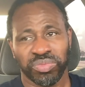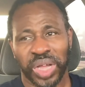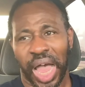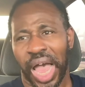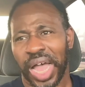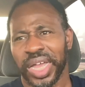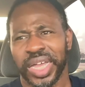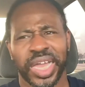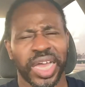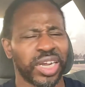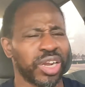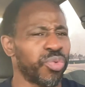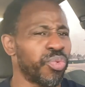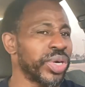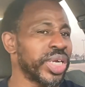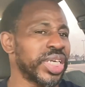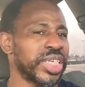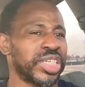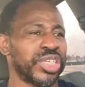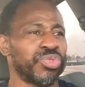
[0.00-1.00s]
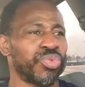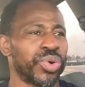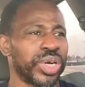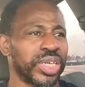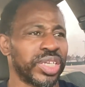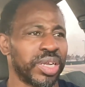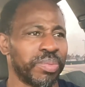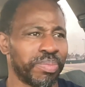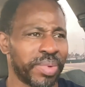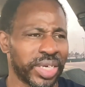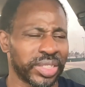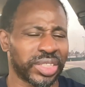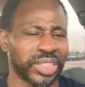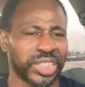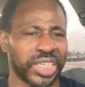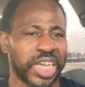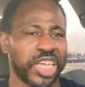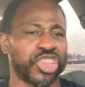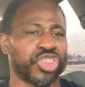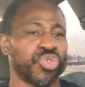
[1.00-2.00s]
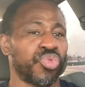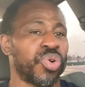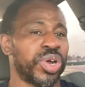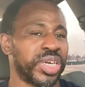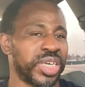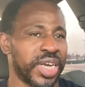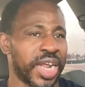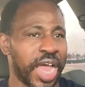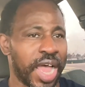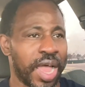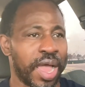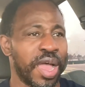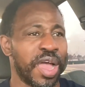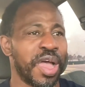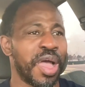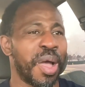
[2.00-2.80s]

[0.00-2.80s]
I can care less whether the message get through or not.